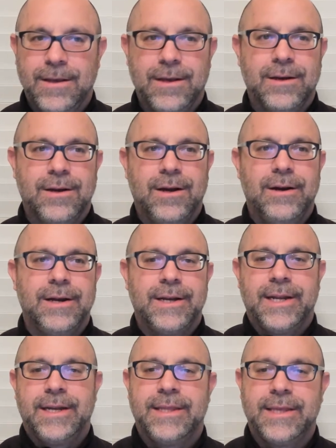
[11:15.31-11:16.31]
all right.
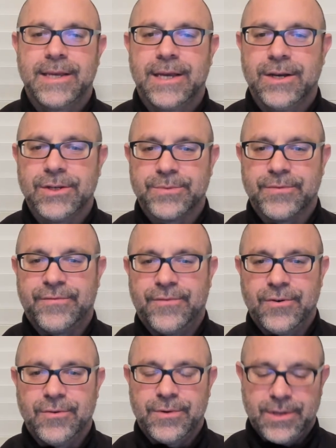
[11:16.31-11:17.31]
Anything else
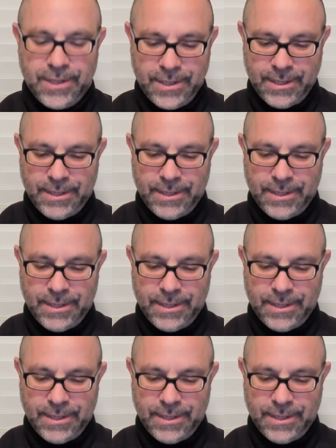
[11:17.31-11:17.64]
before we